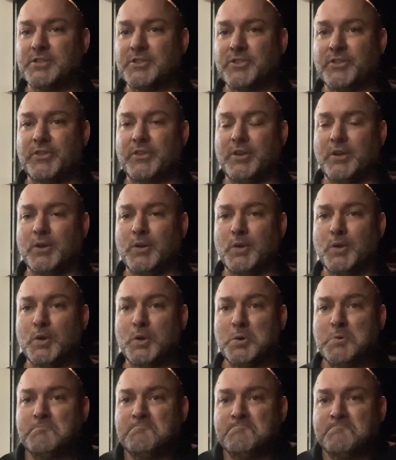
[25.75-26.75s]

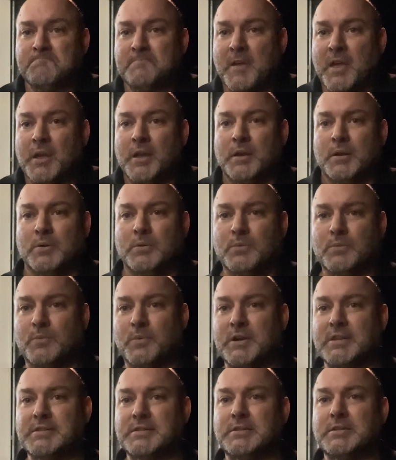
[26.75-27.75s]
So
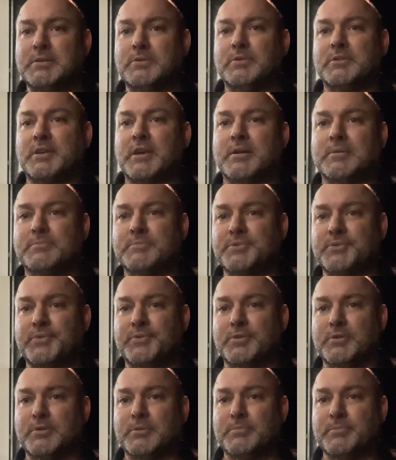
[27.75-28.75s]
wait and see what comes
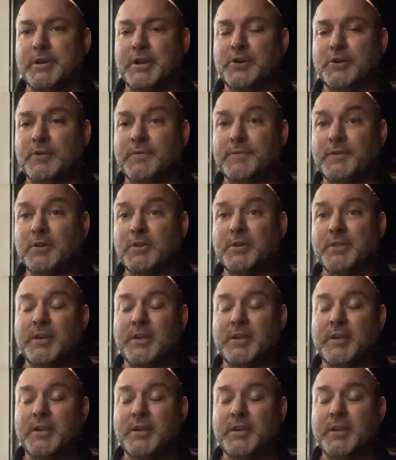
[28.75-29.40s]
from Aeroflow.